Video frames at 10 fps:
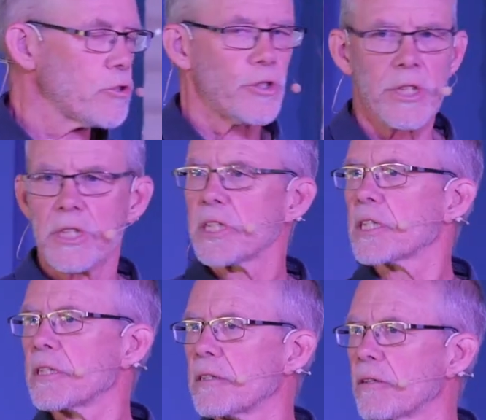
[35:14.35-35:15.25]
trust
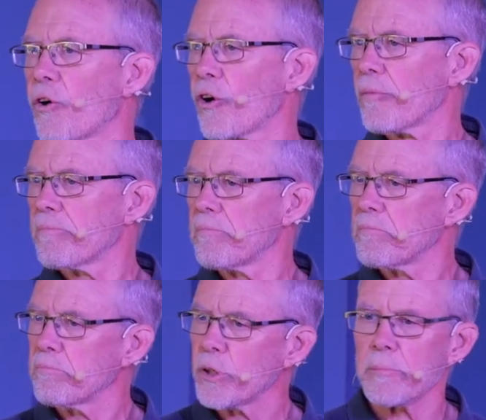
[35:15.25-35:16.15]
or
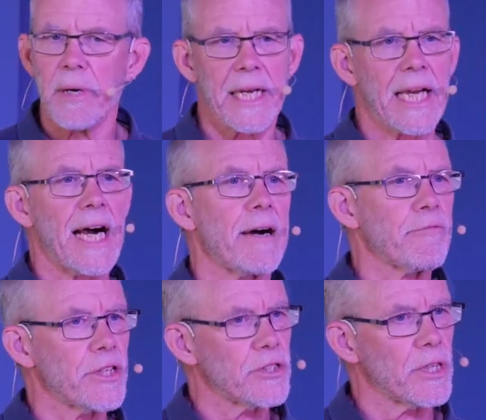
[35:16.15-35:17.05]
put my
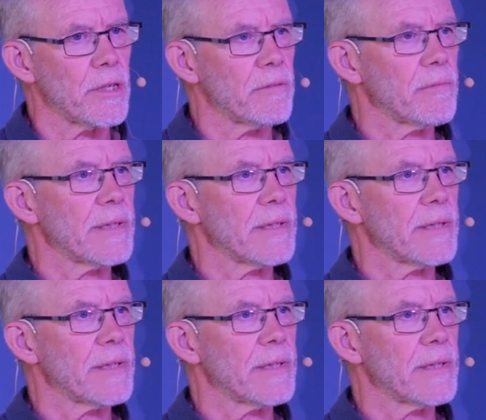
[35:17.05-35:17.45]
confidence in